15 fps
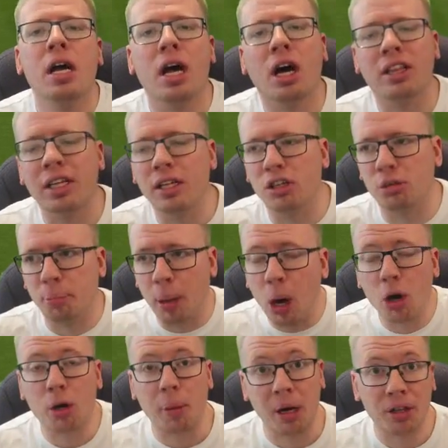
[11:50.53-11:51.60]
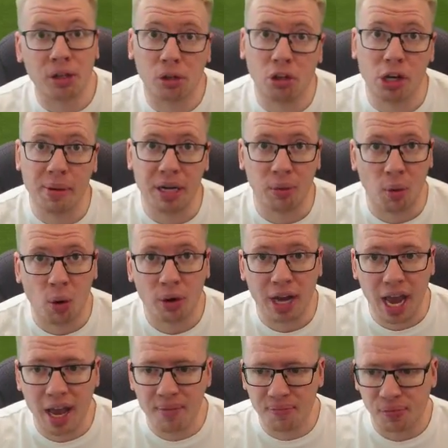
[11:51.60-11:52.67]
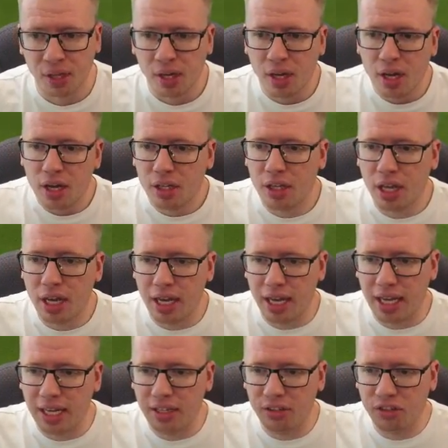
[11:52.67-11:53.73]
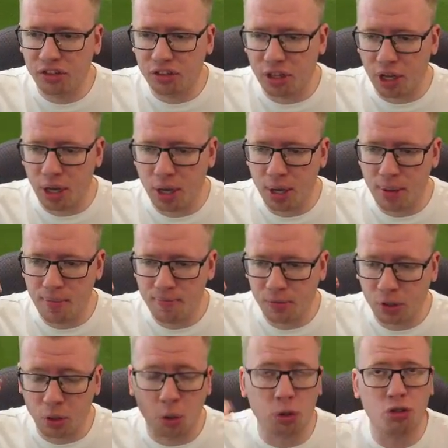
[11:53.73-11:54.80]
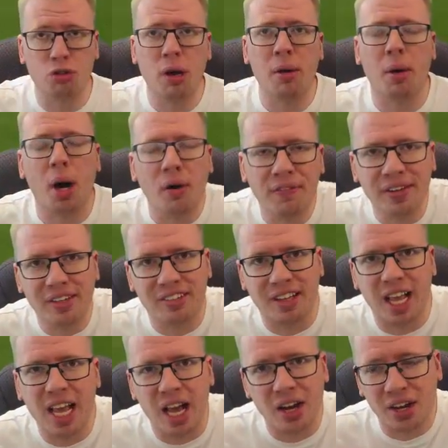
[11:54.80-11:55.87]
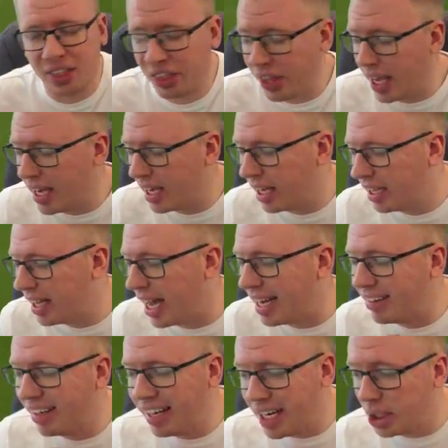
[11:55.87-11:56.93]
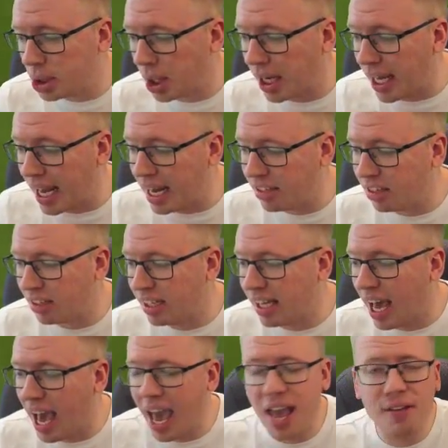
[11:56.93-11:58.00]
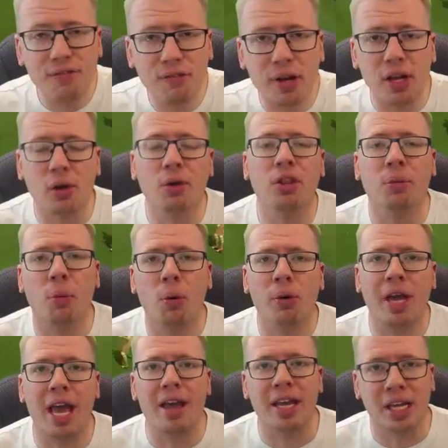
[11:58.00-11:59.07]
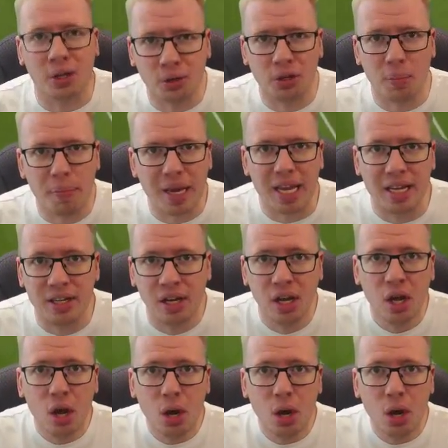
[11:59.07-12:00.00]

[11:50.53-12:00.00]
I think there's Pogba that could have been a walkout. There is Courtois, obviously, and I think that is literally it. I think every other walkout it could have been